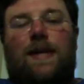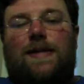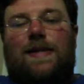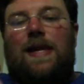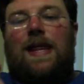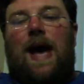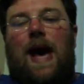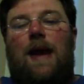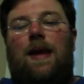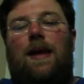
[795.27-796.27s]
see
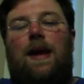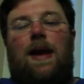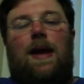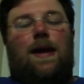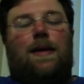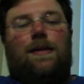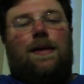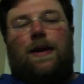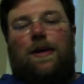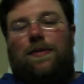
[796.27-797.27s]
that, and
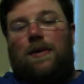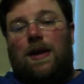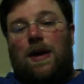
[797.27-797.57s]
you don't.